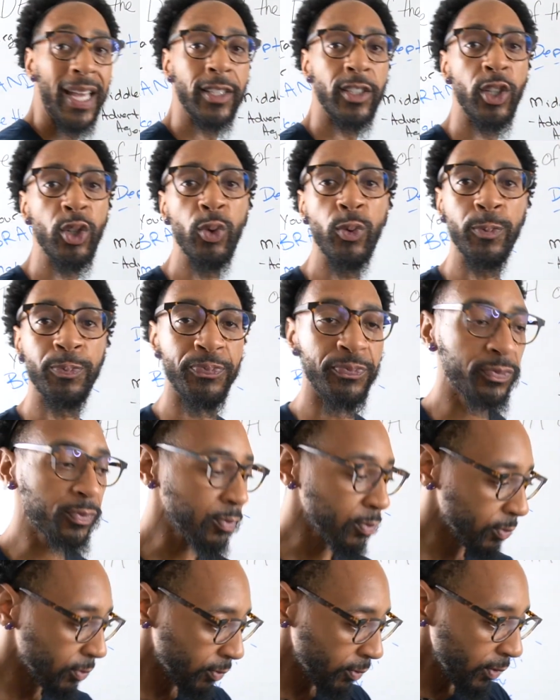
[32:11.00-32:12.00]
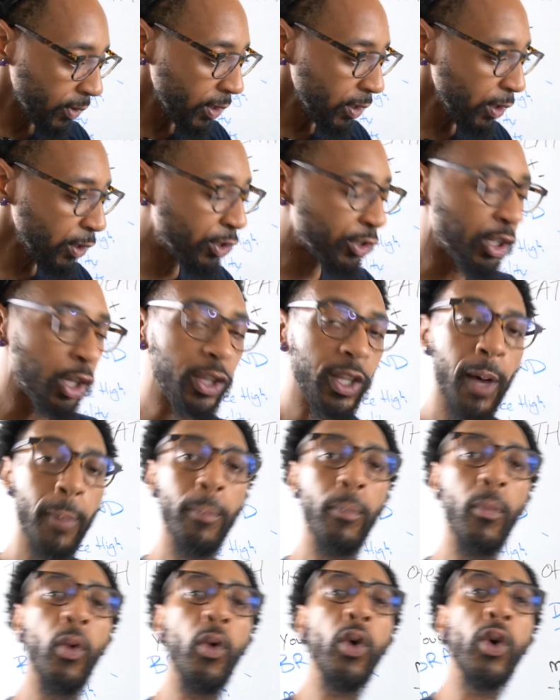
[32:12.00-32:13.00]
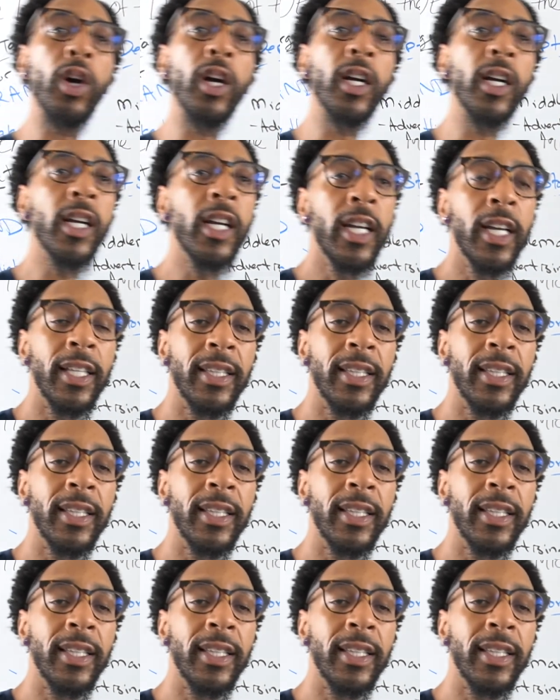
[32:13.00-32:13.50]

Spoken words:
too. So the more